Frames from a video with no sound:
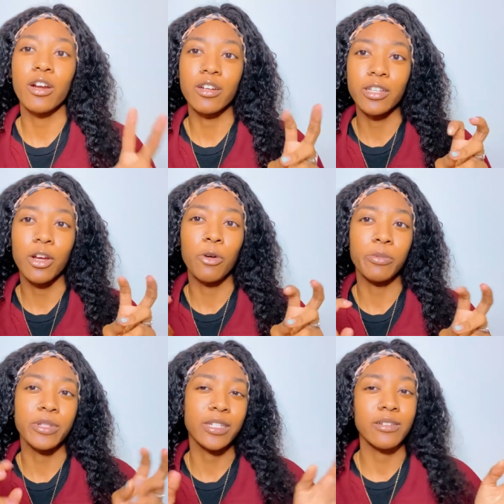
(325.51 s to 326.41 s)
early
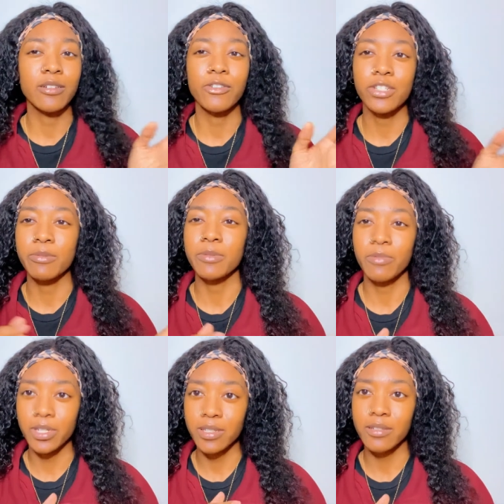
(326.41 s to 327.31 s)
opening christmas
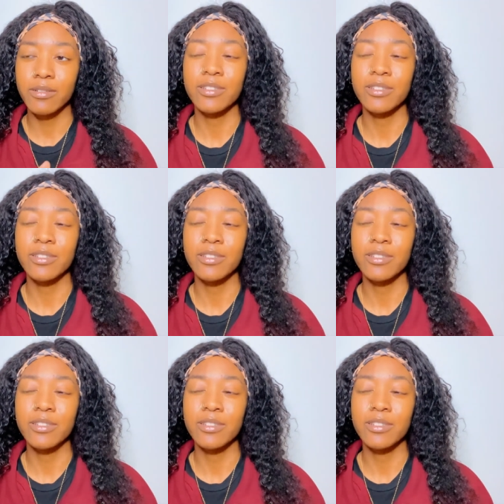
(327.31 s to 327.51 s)
present